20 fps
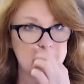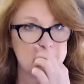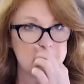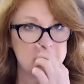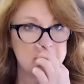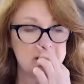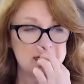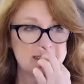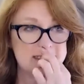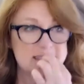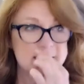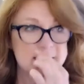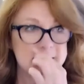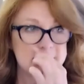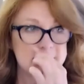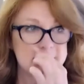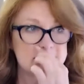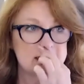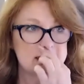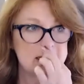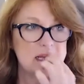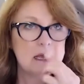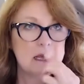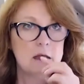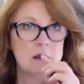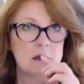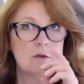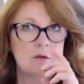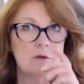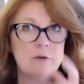But
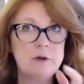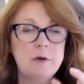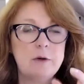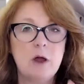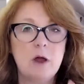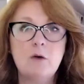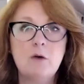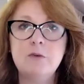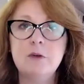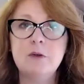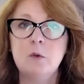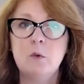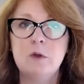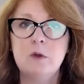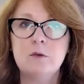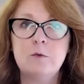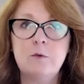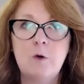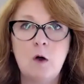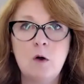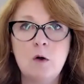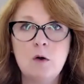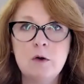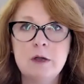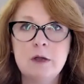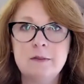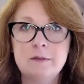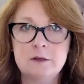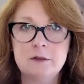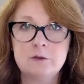very often we fall
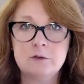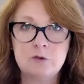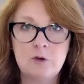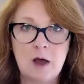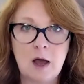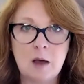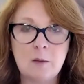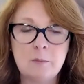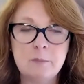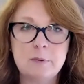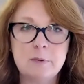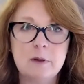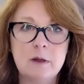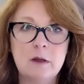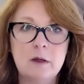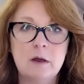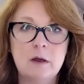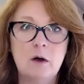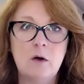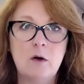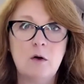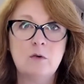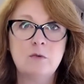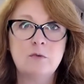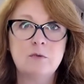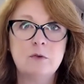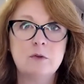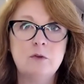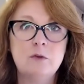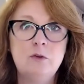in the trap
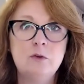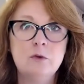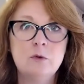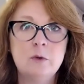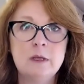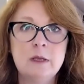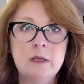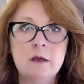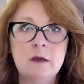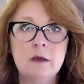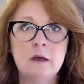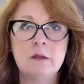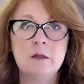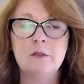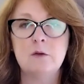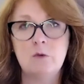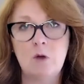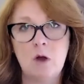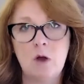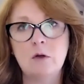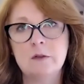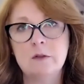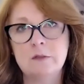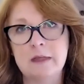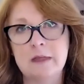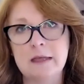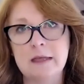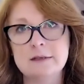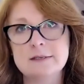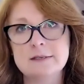of doing the wrong
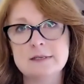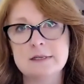things